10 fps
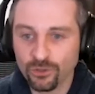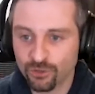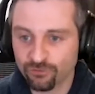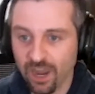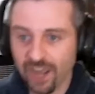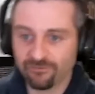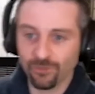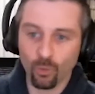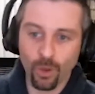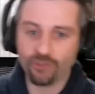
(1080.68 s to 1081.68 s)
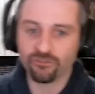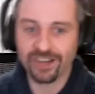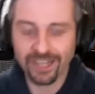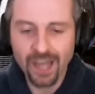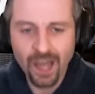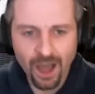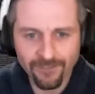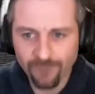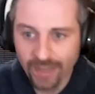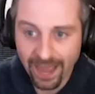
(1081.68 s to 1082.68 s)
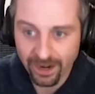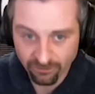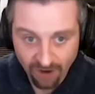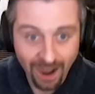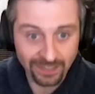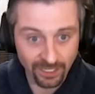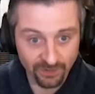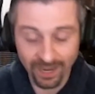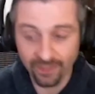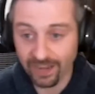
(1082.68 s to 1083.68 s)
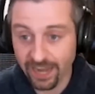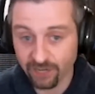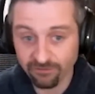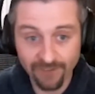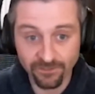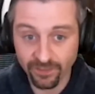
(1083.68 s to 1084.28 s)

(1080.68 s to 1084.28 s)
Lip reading: derived from the weathering of volcanic rocks like we get in the Kenya Rift.